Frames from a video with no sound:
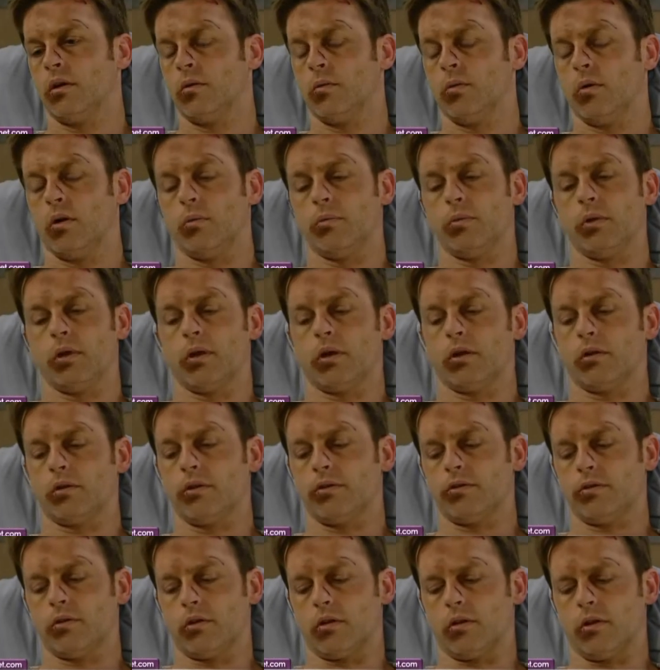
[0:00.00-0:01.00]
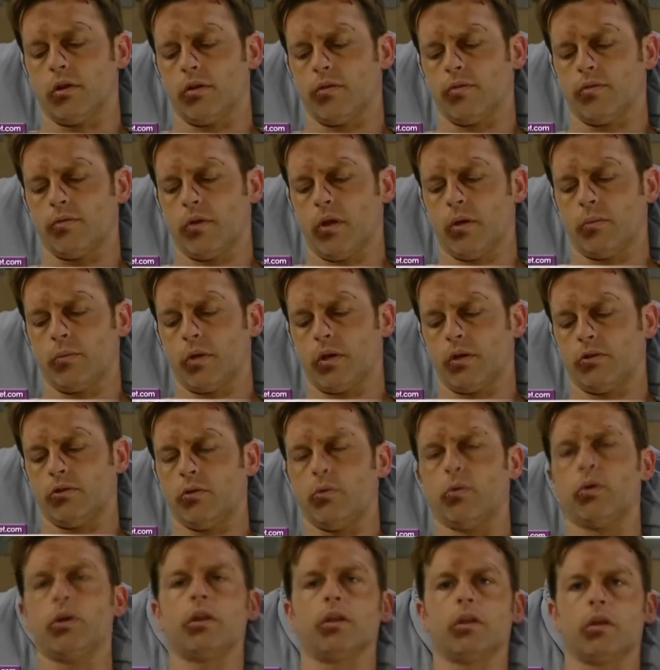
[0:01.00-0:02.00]
Well, Blair, listen, if I'm going to
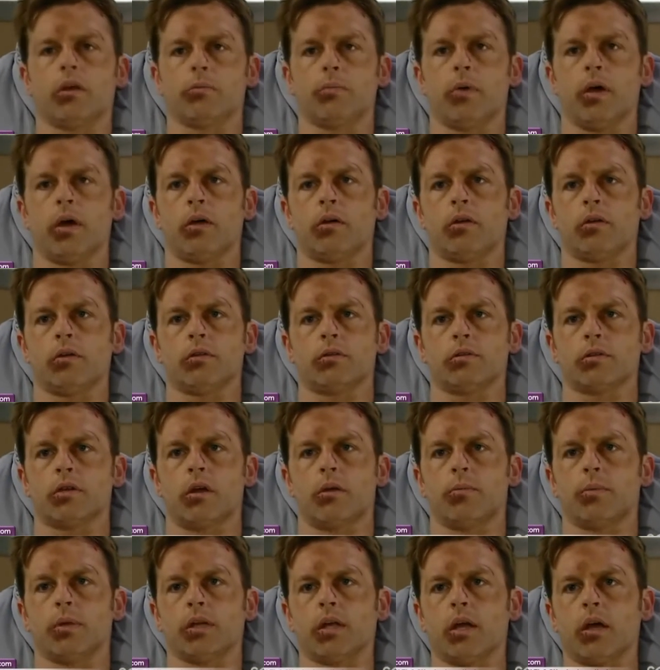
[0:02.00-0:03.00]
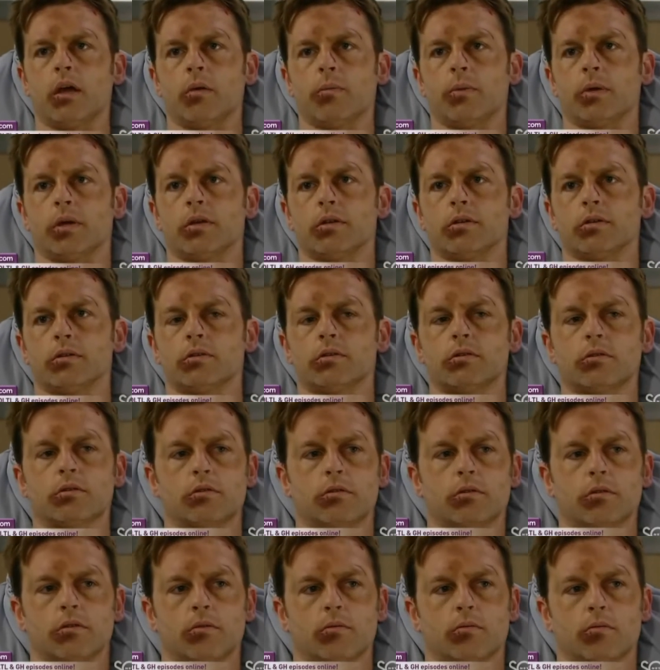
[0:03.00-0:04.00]
do anything about it, it's got to be now because
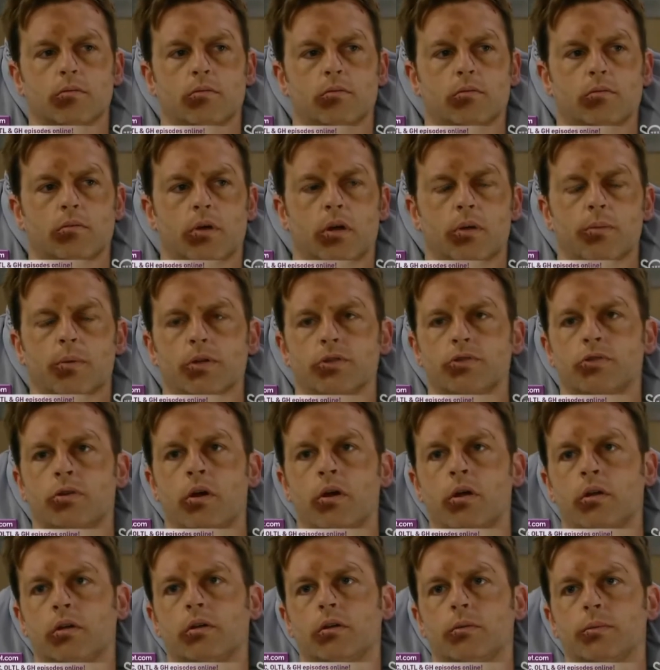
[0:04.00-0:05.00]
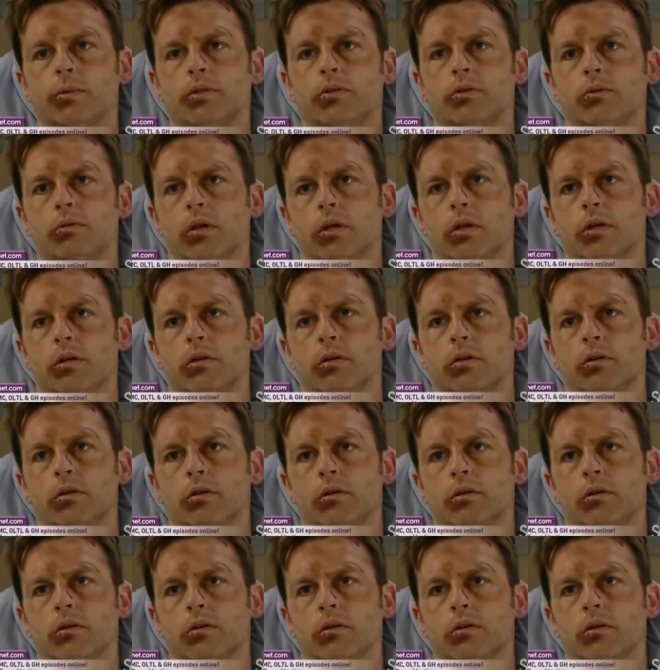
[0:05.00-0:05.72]
when I'm on trial, it'll be too late.